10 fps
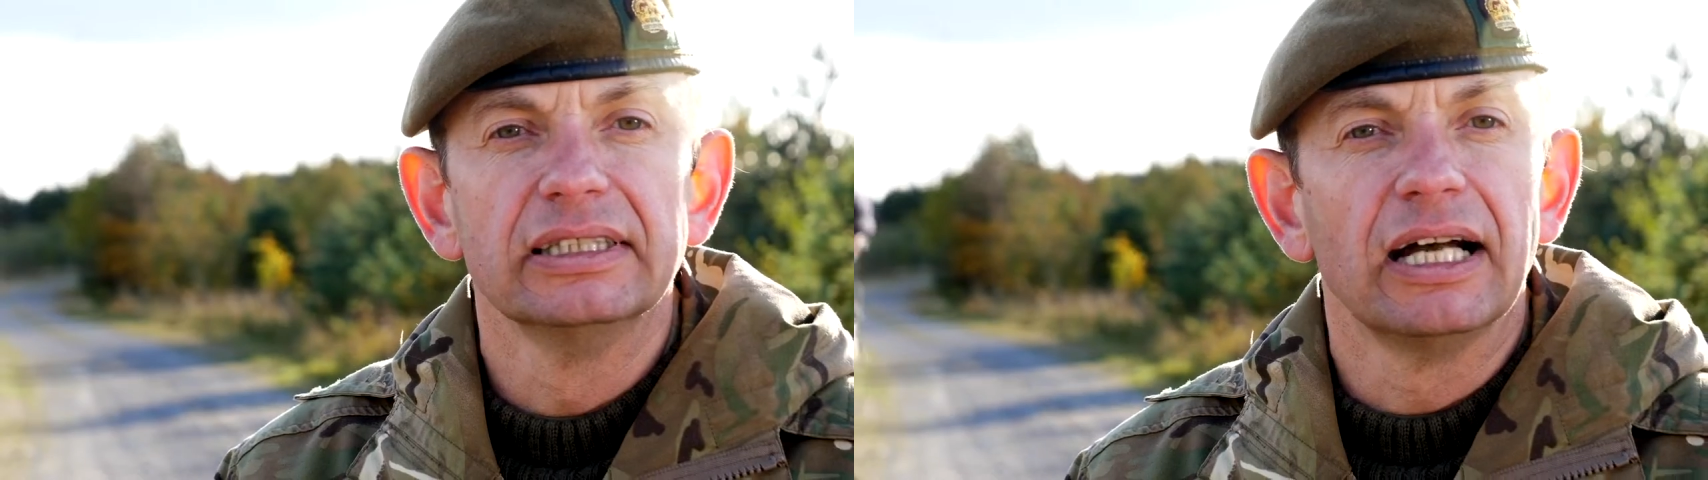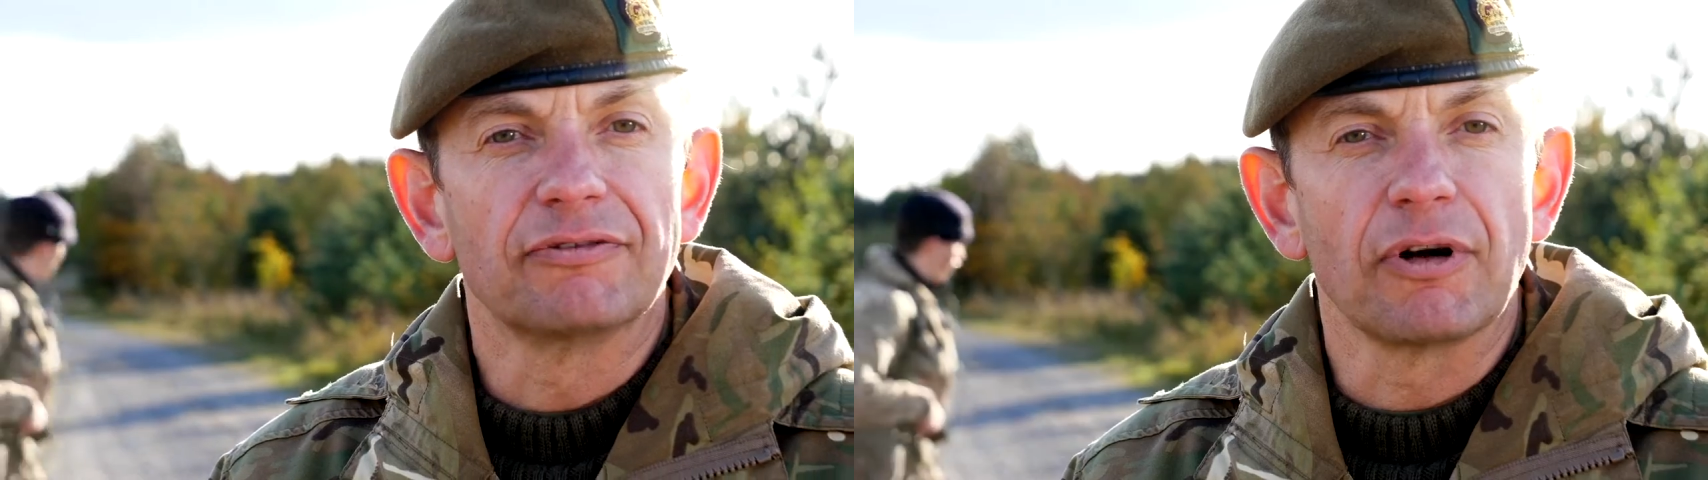
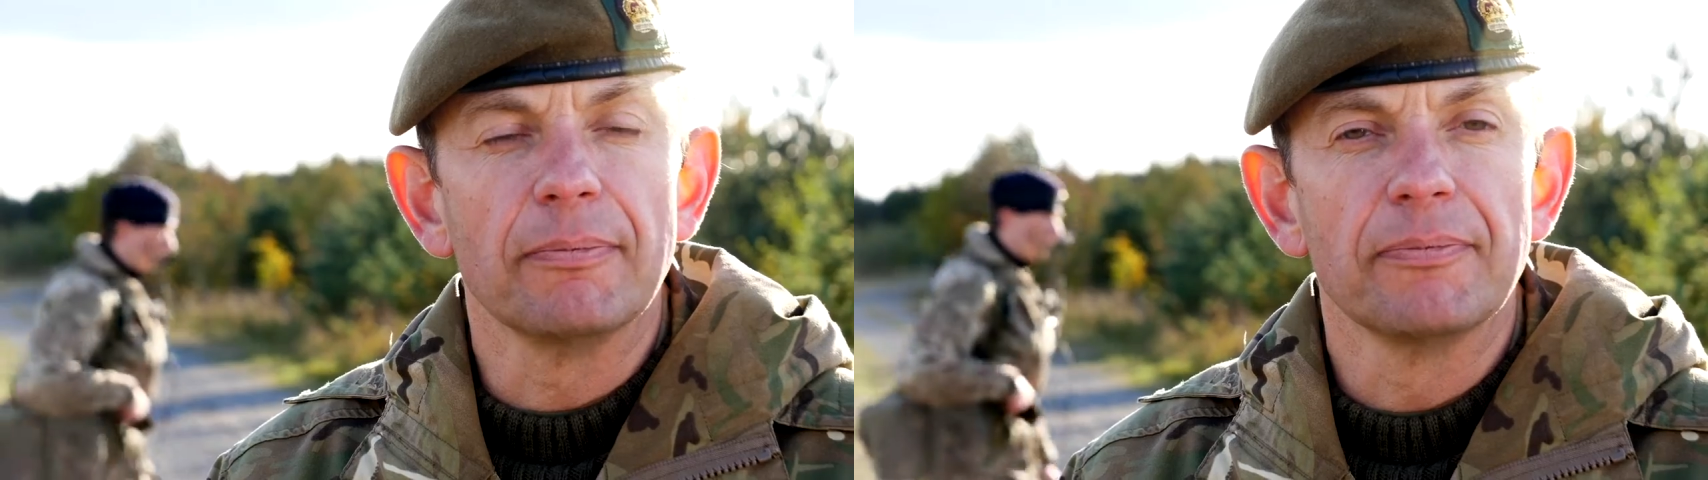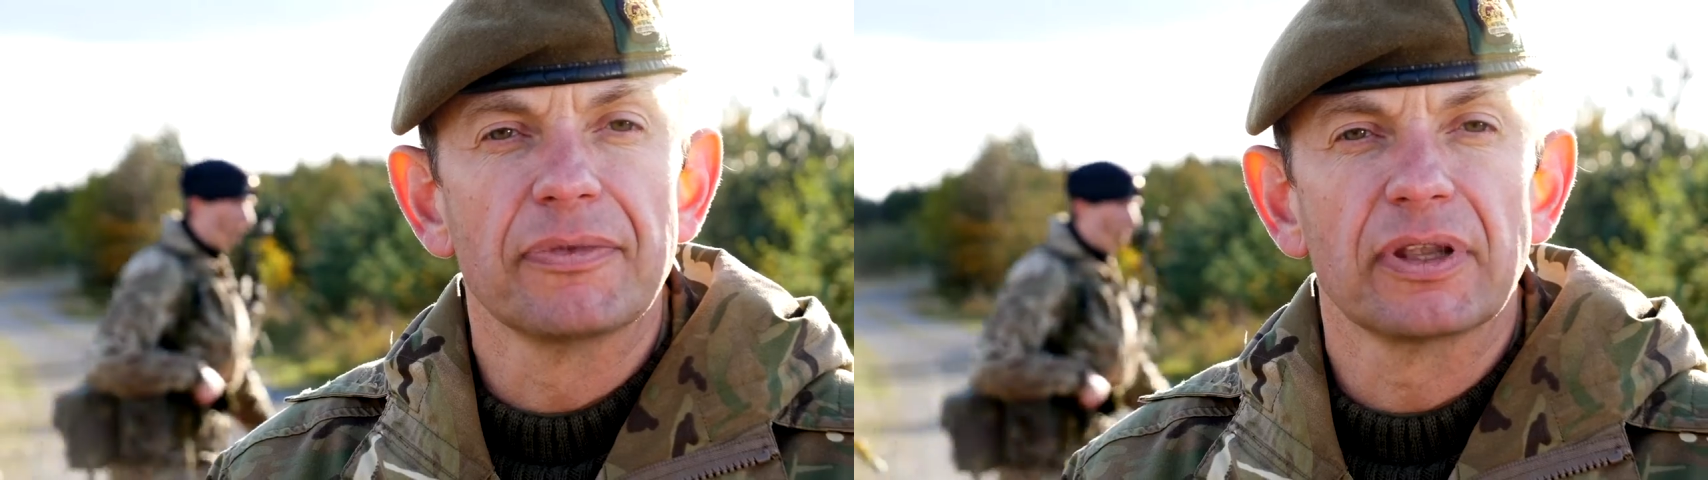And
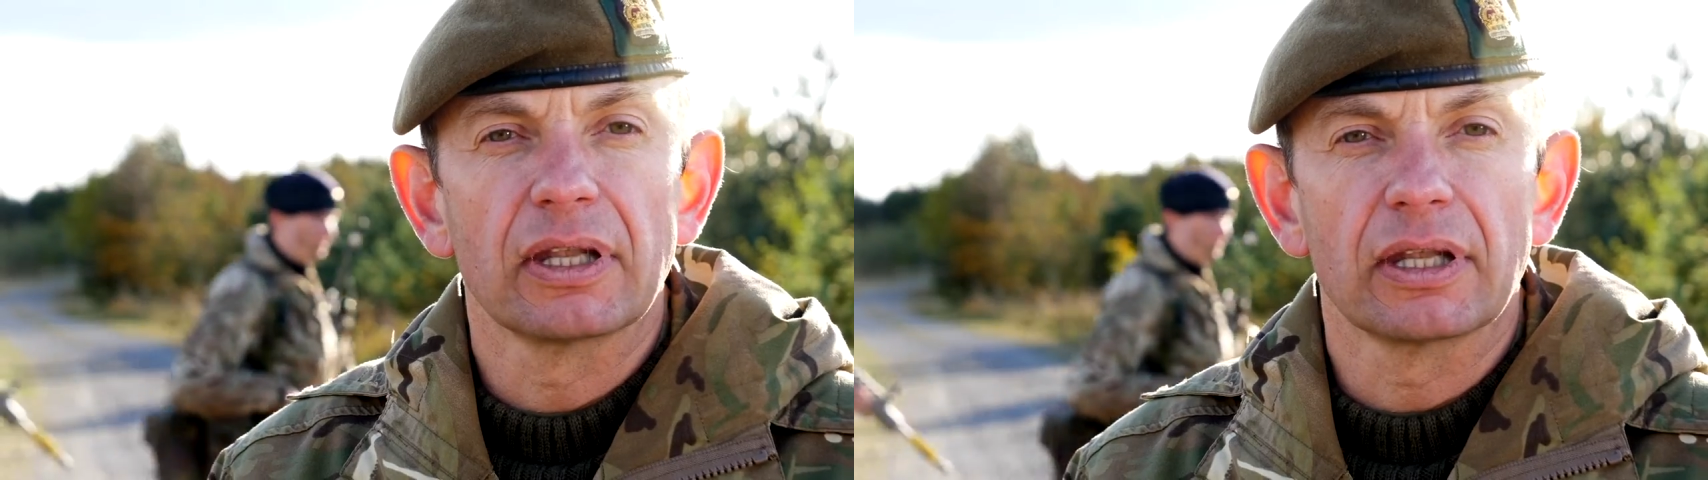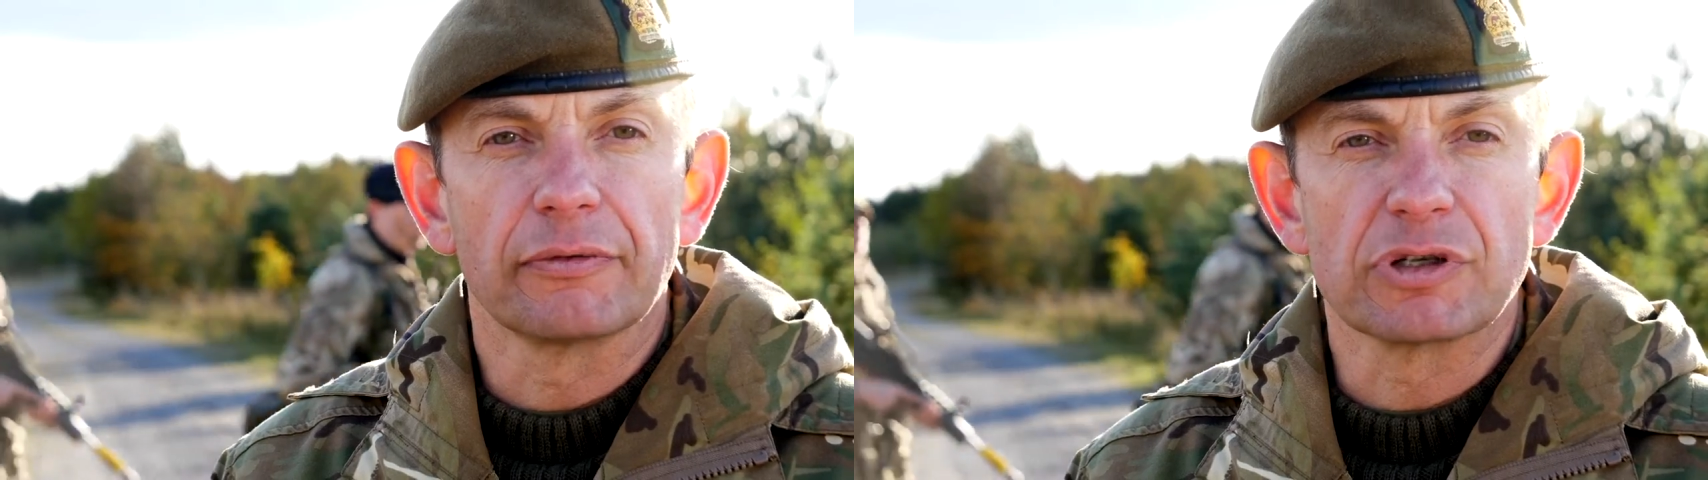from
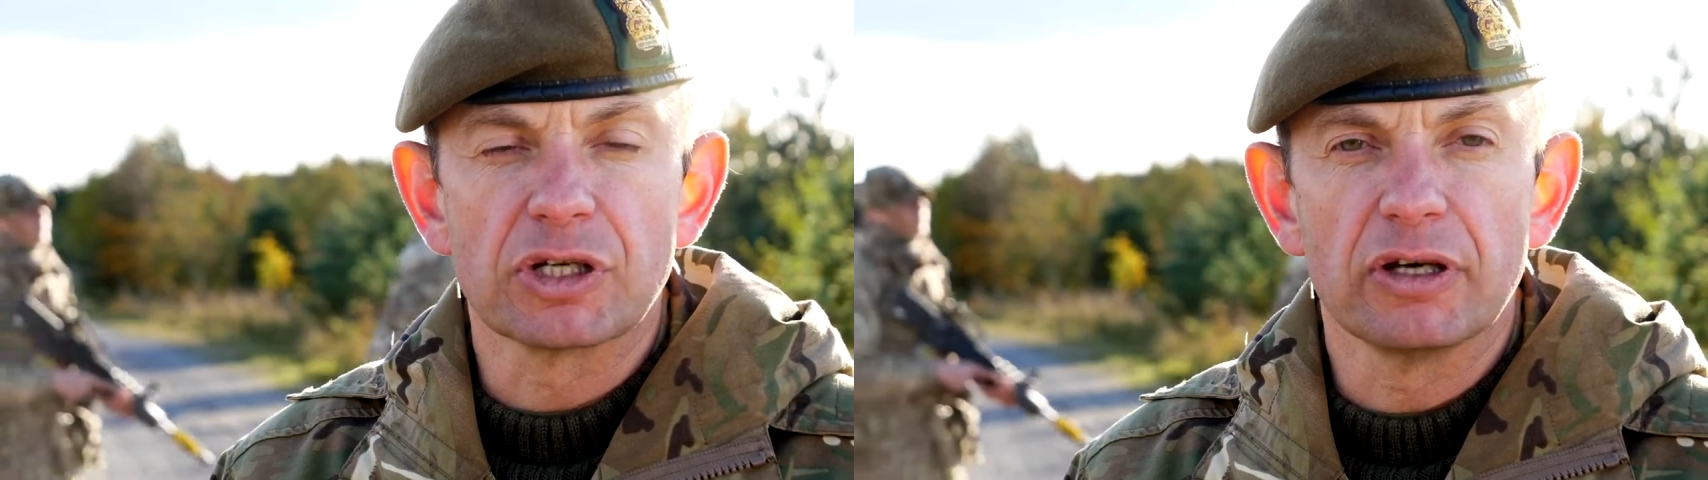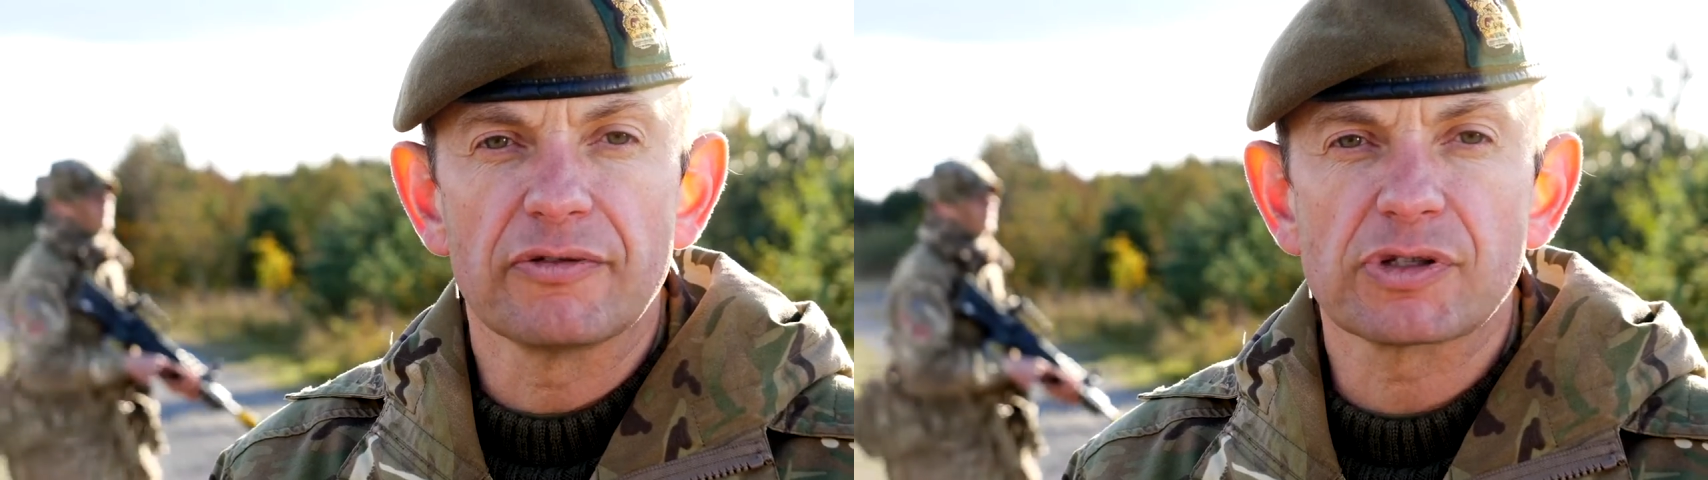the
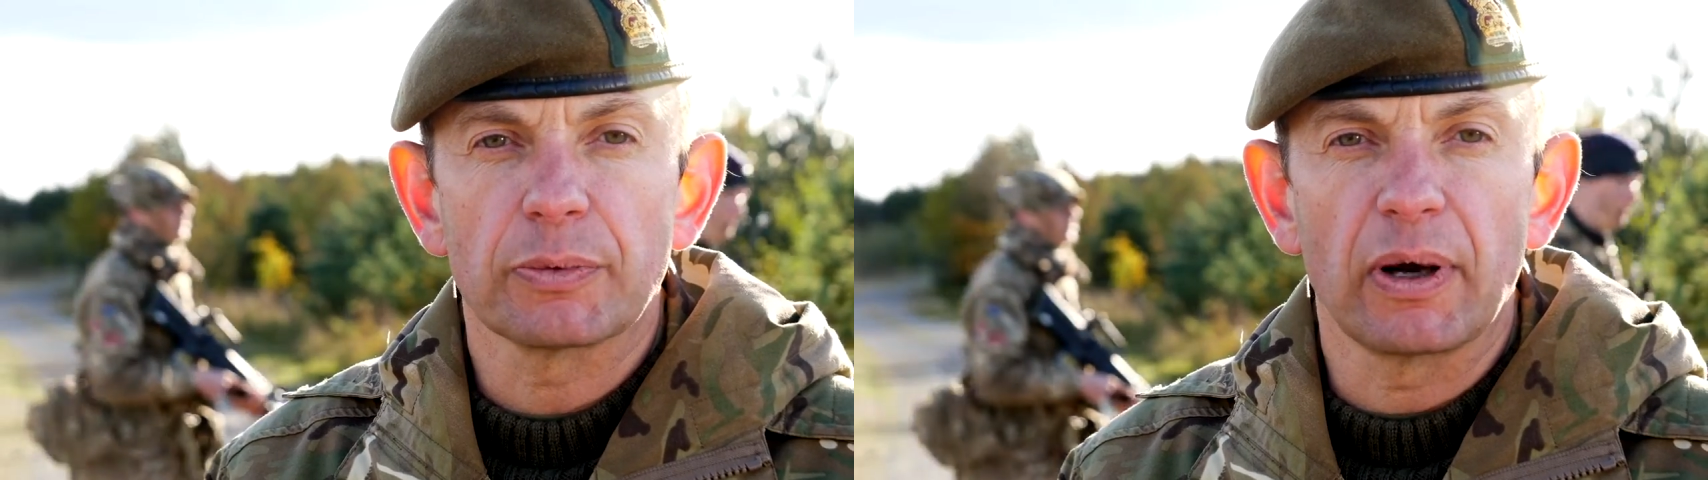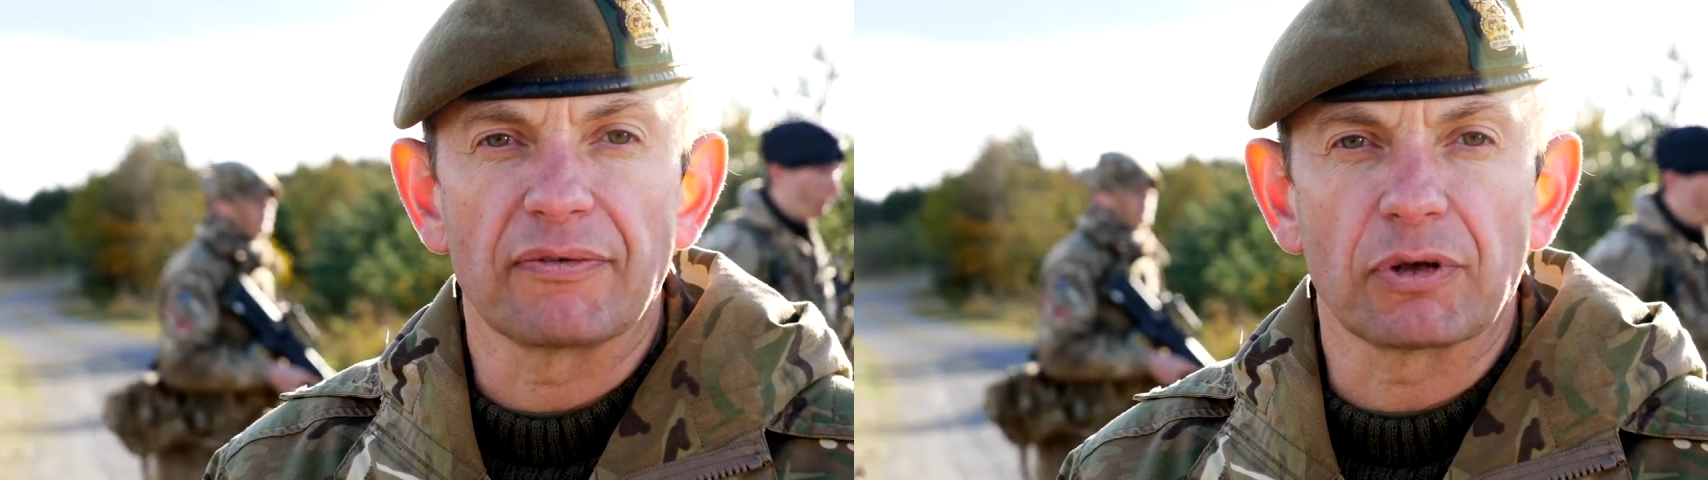reserves,
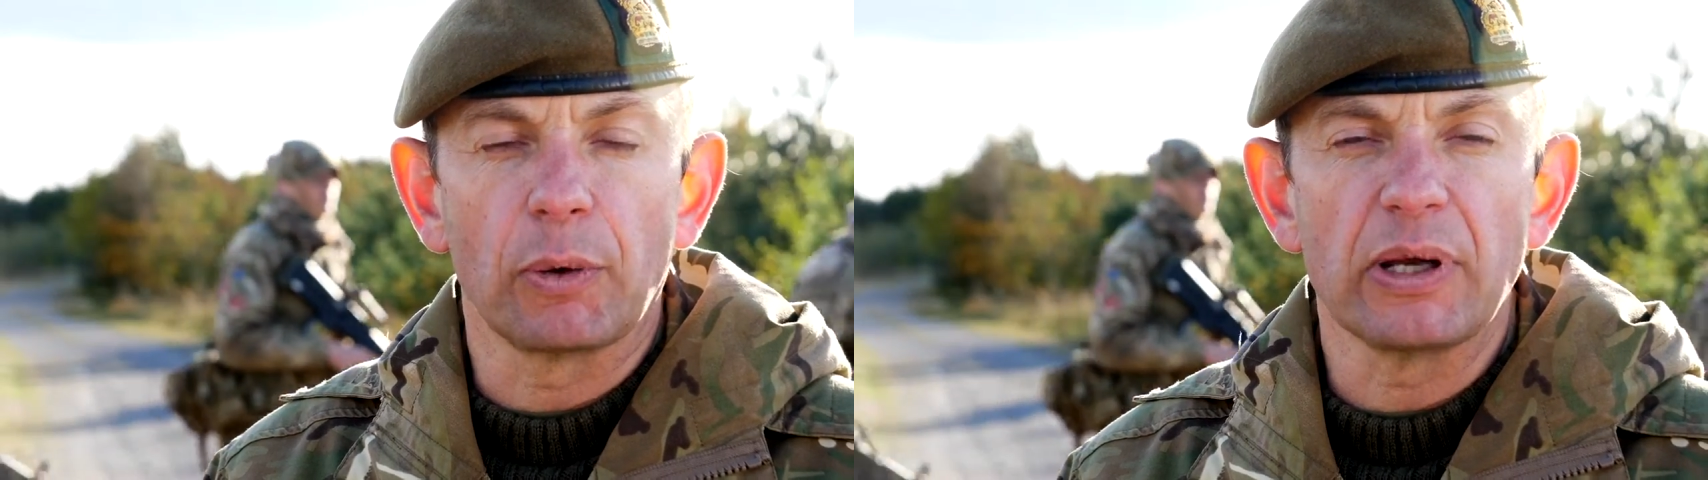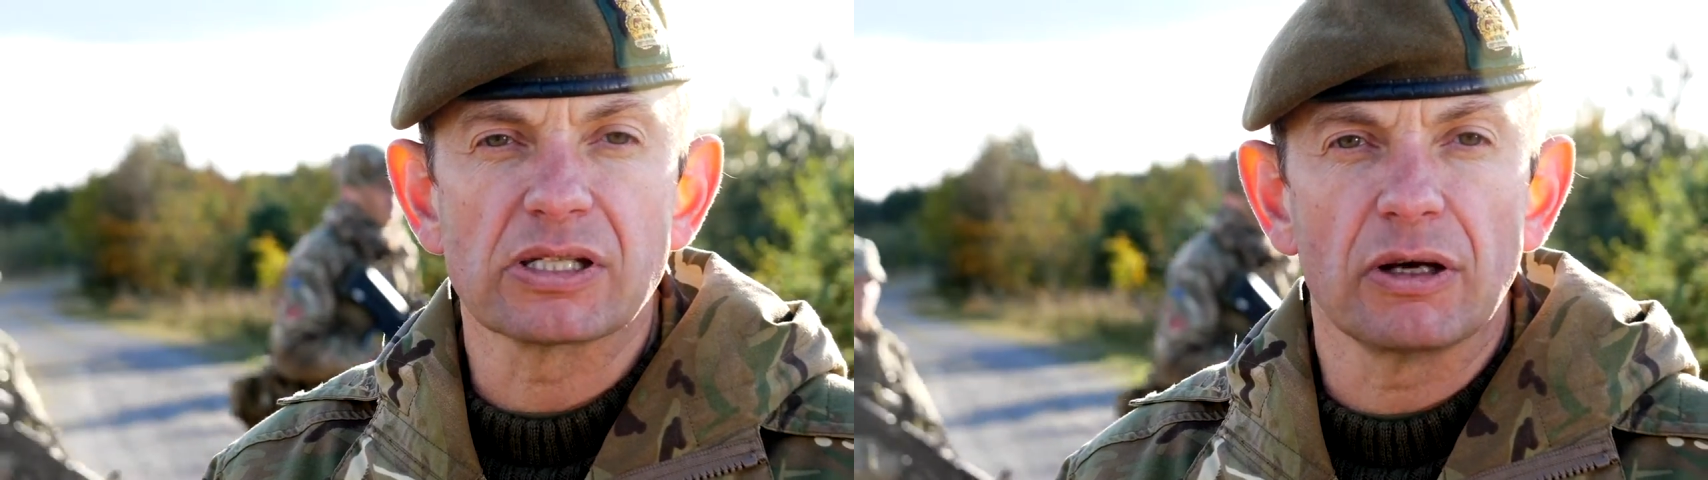we have the Queen's